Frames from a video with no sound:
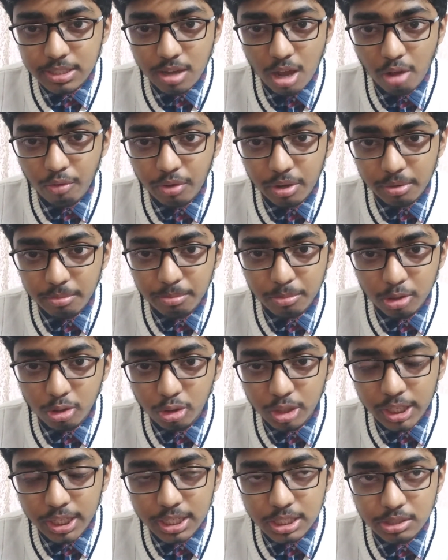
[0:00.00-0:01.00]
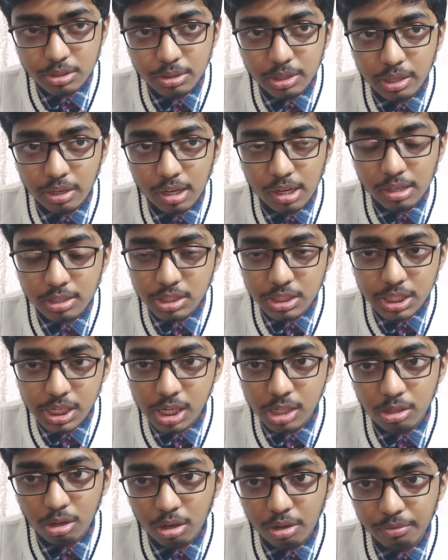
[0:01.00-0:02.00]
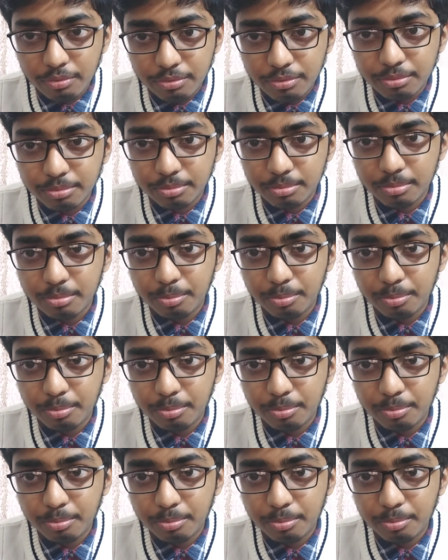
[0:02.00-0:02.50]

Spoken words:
however good it is, there are still a lot of